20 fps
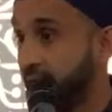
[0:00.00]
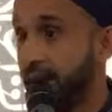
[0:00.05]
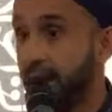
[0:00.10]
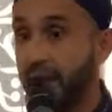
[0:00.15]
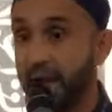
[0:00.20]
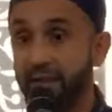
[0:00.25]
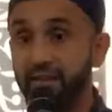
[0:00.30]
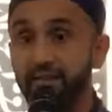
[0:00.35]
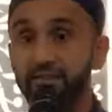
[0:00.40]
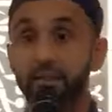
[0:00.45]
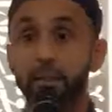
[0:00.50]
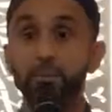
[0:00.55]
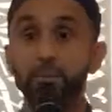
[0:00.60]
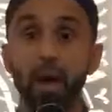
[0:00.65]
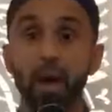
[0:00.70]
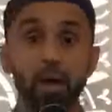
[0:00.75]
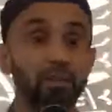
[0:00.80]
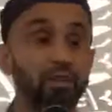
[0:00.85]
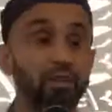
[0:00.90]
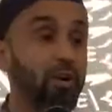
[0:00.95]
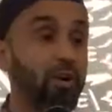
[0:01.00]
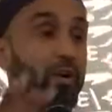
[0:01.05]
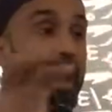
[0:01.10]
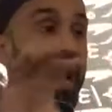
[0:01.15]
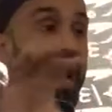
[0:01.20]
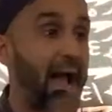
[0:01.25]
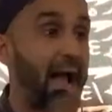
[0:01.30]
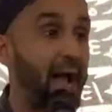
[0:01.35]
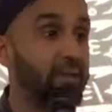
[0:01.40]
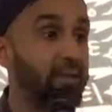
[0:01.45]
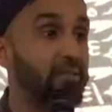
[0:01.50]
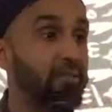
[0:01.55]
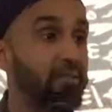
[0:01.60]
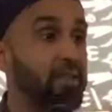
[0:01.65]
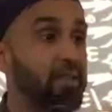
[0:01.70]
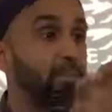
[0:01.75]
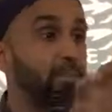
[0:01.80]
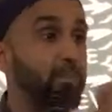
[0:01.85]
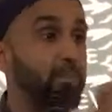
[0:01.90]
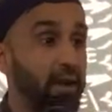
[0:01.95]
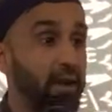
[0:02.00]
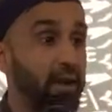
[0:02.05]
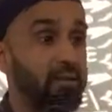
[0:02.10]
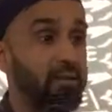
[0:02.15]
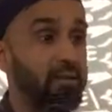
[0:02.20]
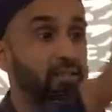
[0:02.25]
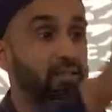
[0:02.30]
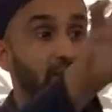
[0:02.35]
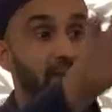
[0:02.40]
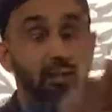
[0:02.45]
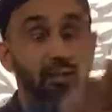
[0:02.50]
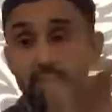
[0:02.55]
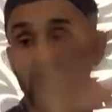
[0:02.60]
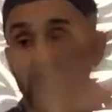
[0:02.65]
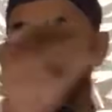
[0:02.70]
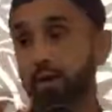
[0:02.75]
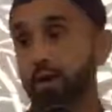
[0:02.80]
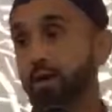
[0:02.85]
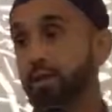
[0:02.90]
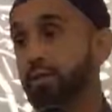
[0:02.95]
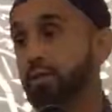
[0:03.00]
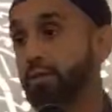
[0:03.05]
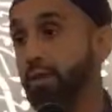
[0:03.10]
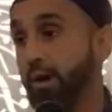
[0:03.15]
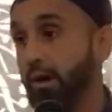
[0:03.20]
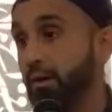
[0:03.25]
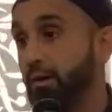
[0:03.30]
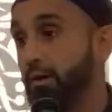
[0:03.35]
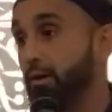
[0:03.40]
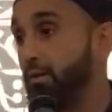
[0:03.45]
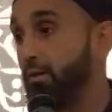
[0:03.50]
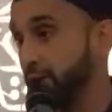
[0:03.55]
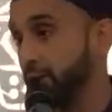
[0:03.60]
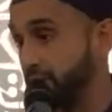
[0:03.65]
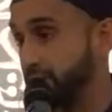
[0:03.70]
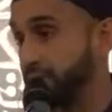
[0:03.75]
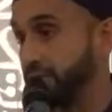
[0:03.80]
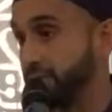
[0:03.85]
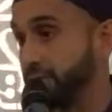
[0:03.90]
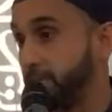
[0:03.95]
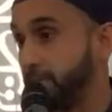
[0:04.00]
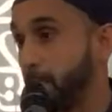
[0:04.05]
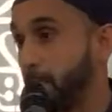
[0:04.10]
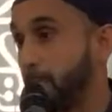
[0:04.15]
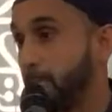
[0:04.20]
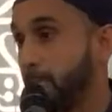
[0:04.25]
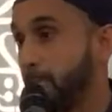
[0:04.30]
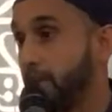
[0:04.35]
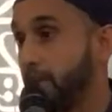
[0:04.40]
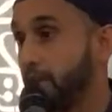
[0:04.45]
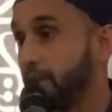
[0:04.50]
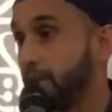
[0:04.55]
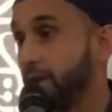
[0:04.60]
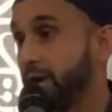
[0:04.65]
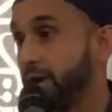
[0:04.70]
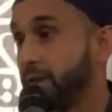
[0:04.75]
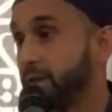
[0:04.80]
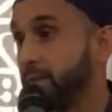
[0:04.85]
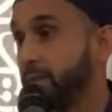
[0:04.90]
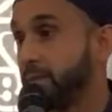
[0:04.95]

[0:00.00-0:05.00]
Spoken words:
and if the parents are actively practicing their religion, right?